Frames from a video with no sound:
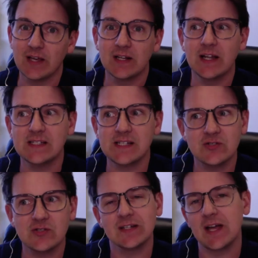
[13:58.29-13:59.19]
And it's
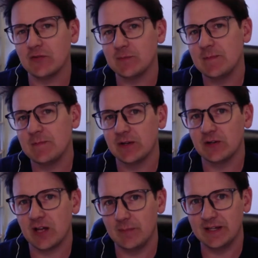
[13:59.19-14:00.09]
interesting now for people that are
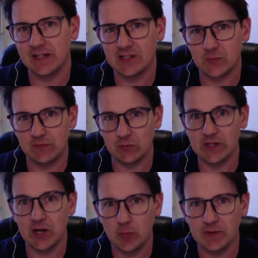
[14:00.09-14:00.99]
coming in as we've
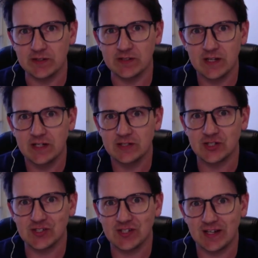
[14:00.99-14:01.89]
reopened,
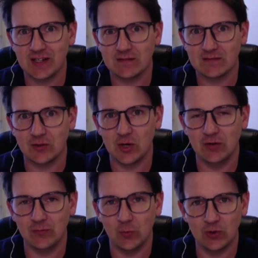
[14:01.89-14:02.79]
just like the
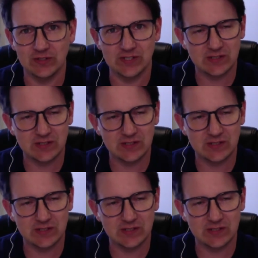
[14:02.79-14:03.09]
world is